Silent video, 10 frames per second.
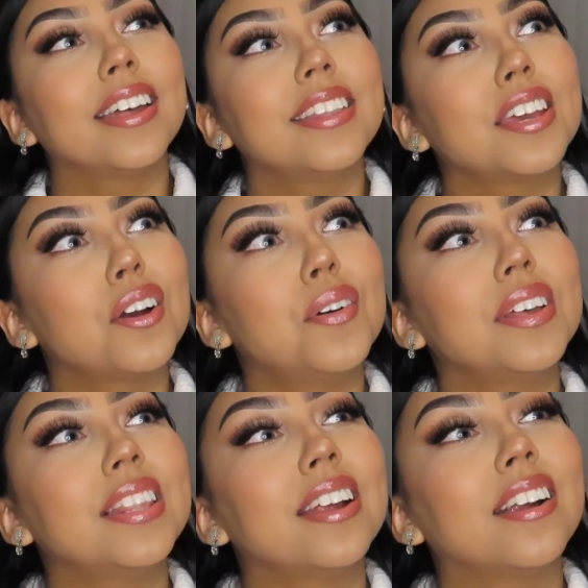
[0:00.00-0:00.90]
They go
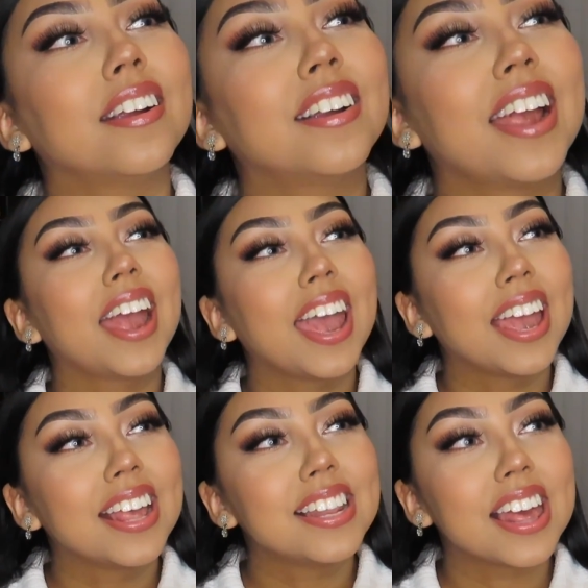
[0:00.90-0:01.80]
in there
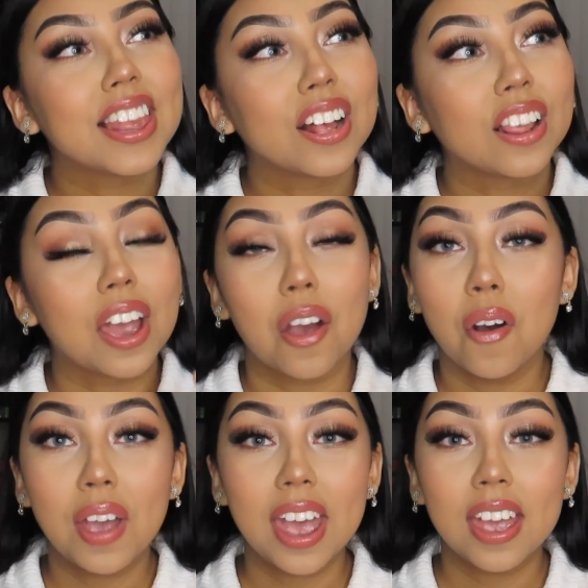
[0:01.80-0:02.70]
and they're like,
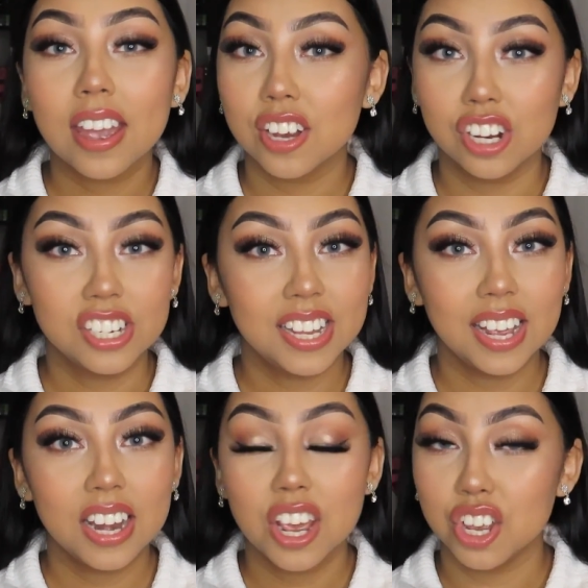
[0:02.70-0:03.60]
okay, you're
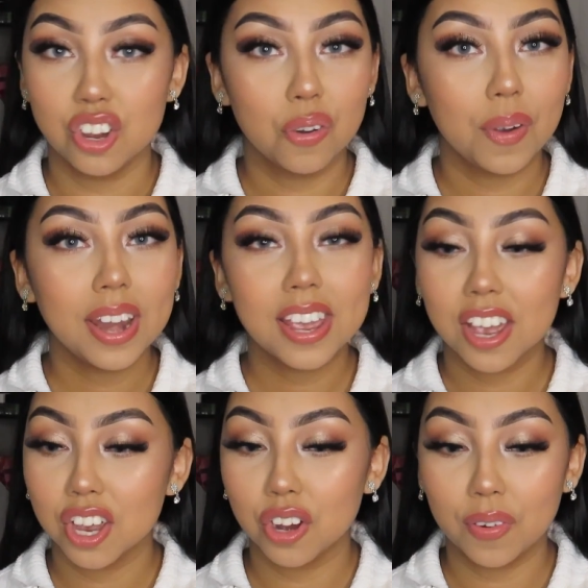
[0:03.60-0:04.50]
10, you're ready
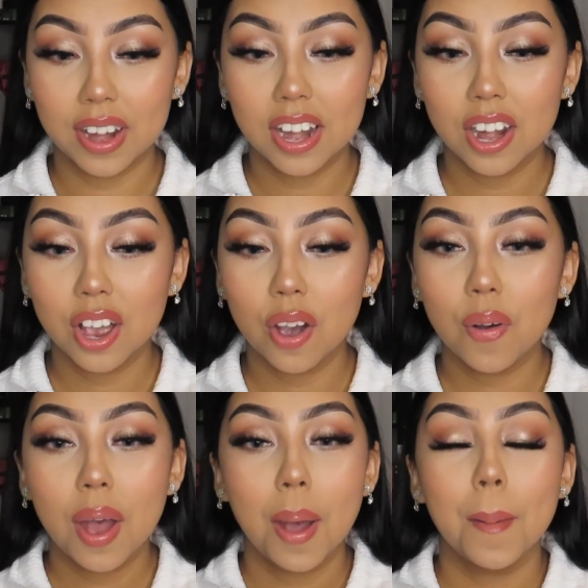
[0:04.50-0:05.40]
to go.
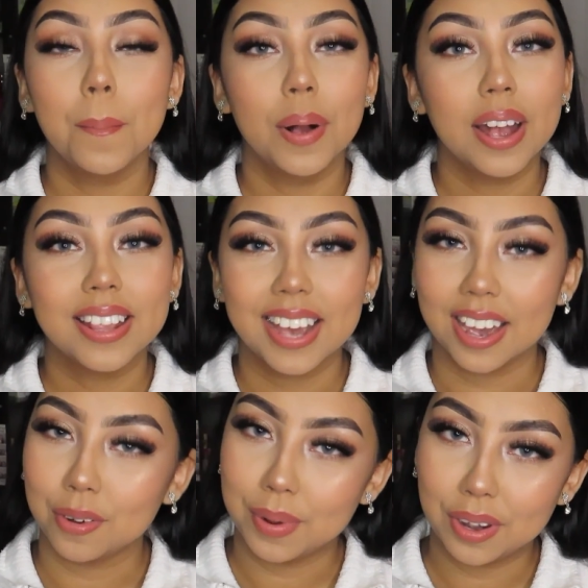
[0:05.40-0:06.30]
But they had
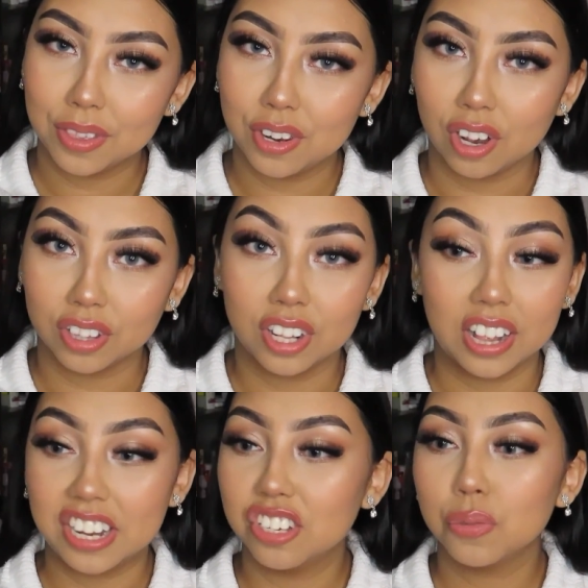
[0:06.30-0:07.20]
to wait on the doctor. They're
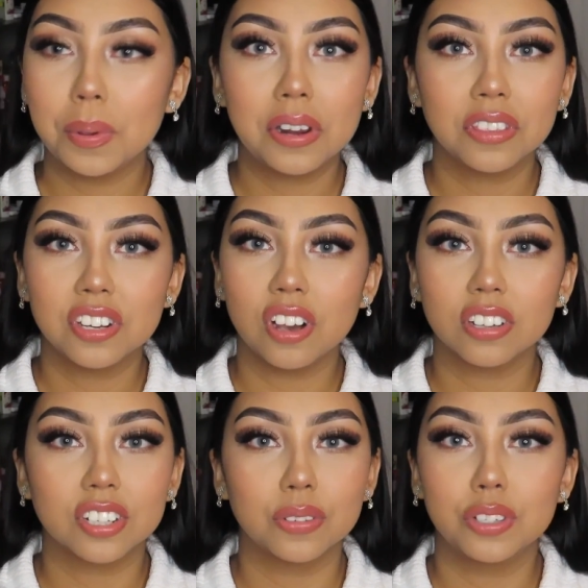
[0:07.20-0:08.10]
like, just wait on the
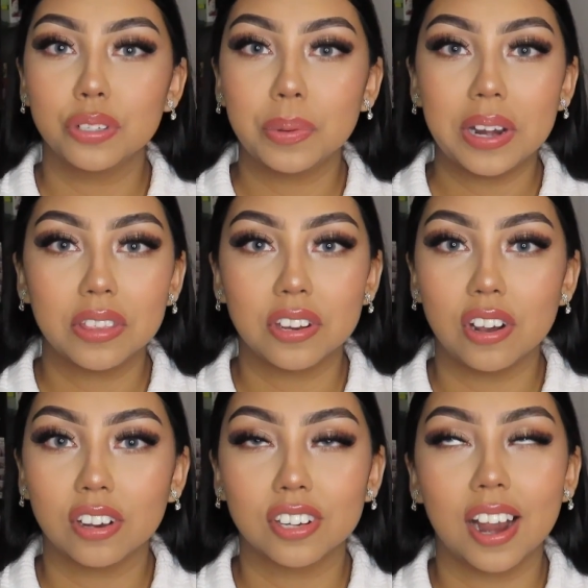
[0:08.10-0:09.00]
doctor, just wait on the
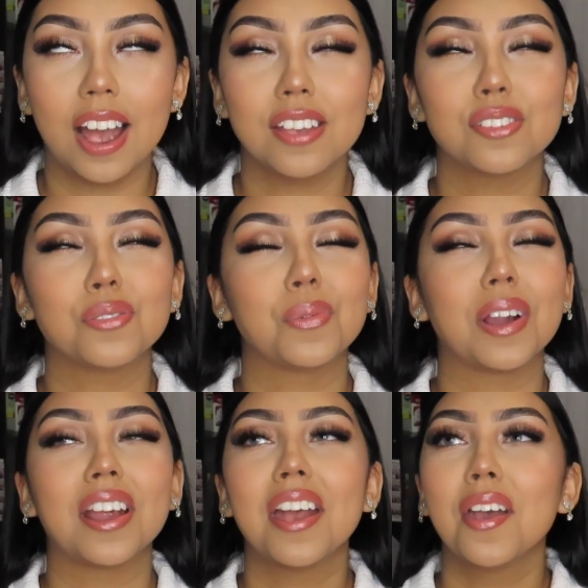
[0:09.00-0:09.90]
doctor. I
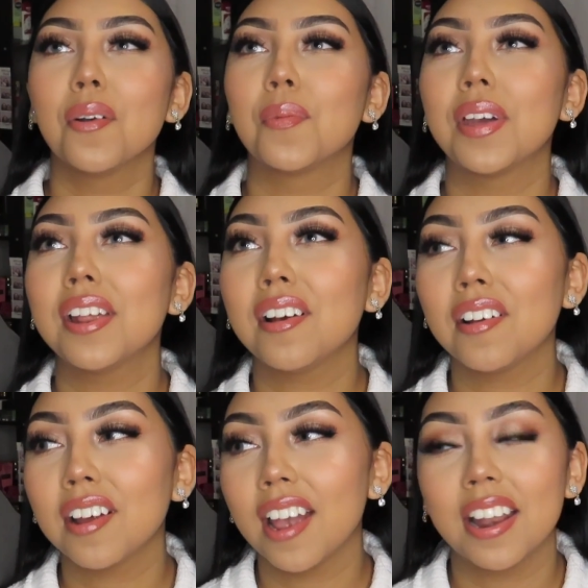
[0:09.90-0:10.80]
swear, waiting on
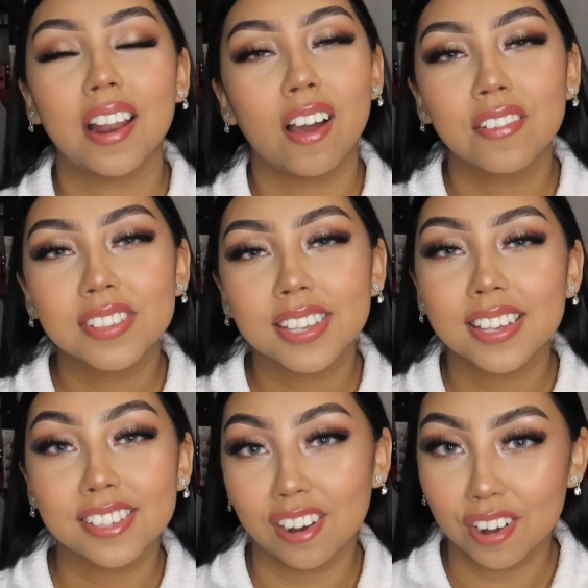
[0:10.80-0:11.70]
her, and obviously
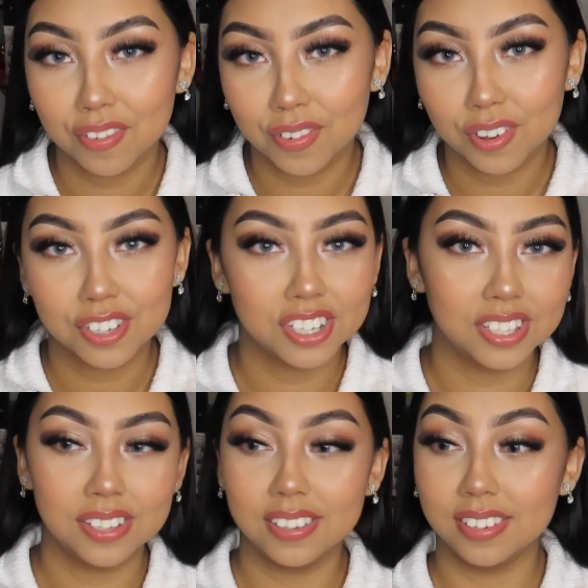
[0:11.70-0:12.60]
it's not her fault, she's
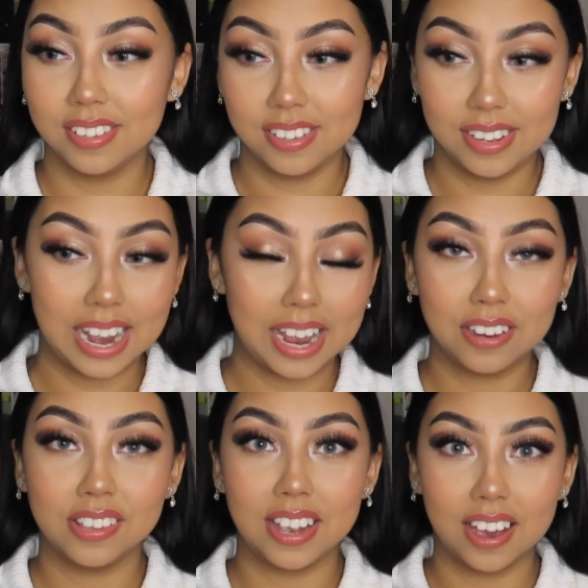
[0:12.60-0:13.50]

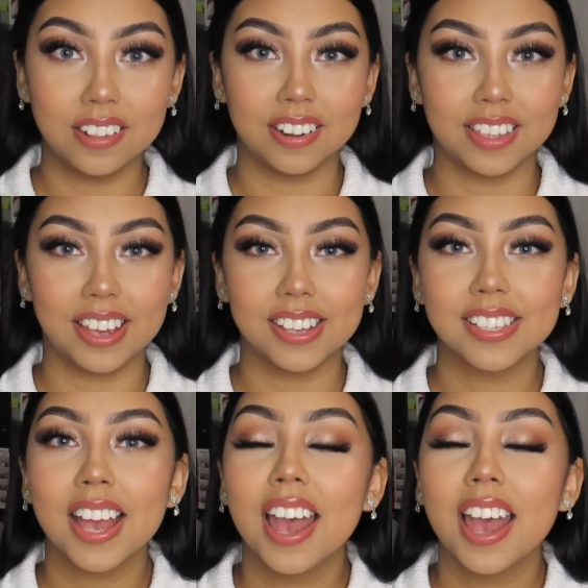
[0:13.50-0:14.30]
handling other things.